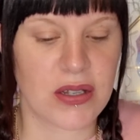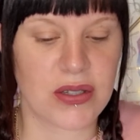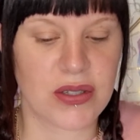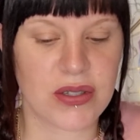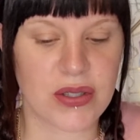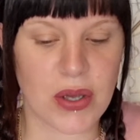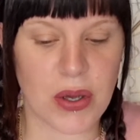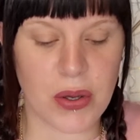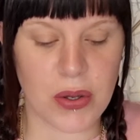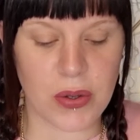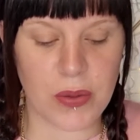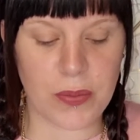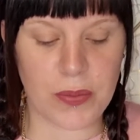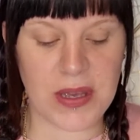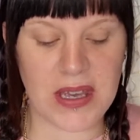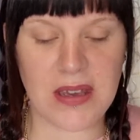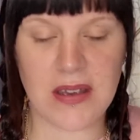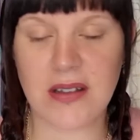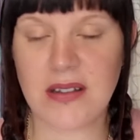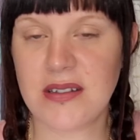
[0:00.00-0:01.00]
So
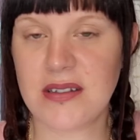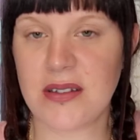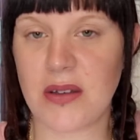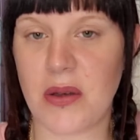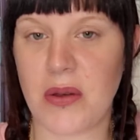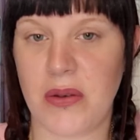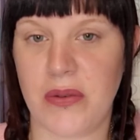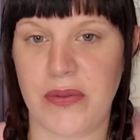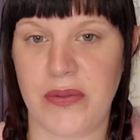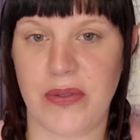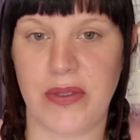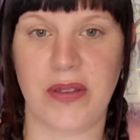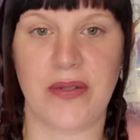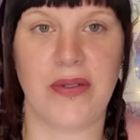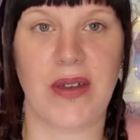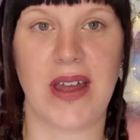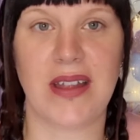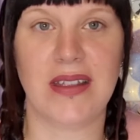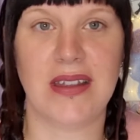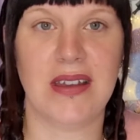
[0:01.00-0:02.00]
because of the
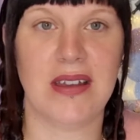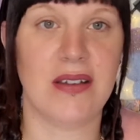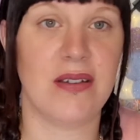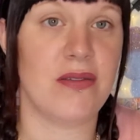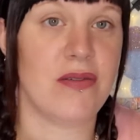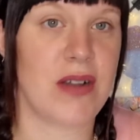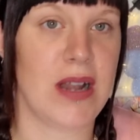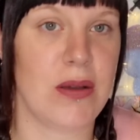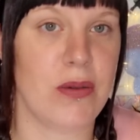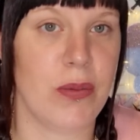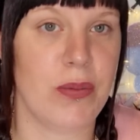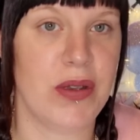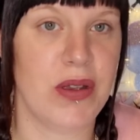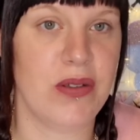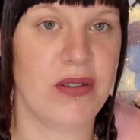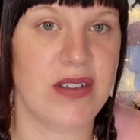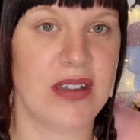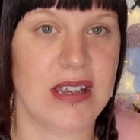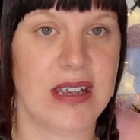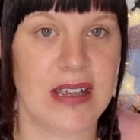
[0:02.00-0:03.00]
fact that Flower
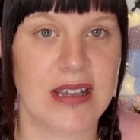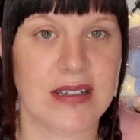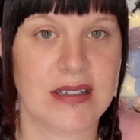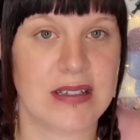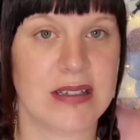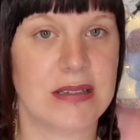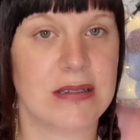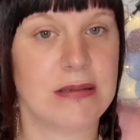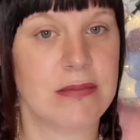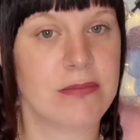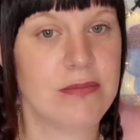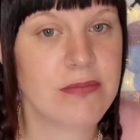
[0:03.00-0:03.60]
Beauty is